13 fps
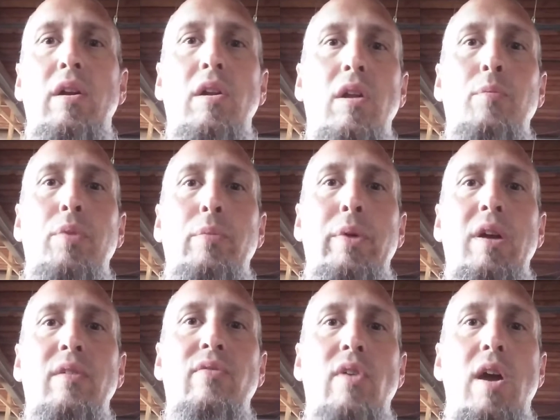and
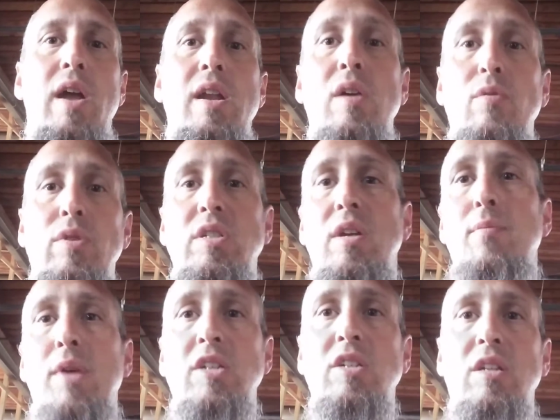unprepared fighting, which I
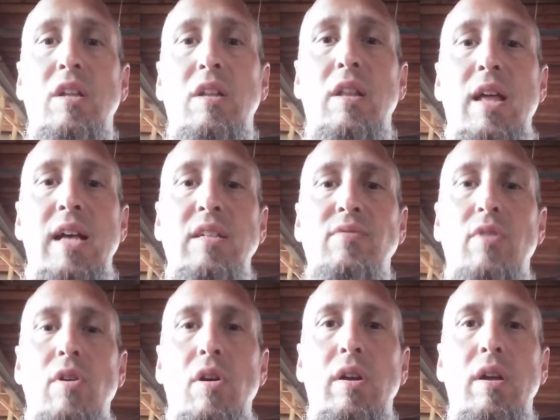mentioned in the last
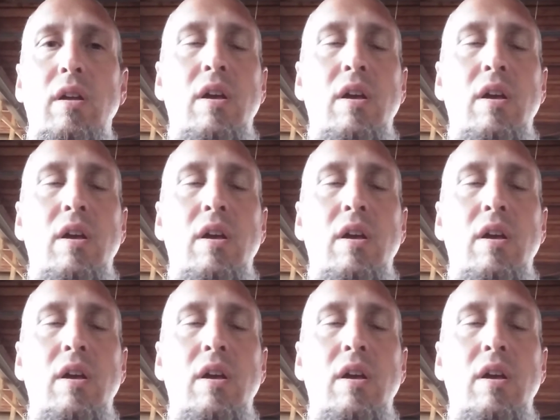vlog.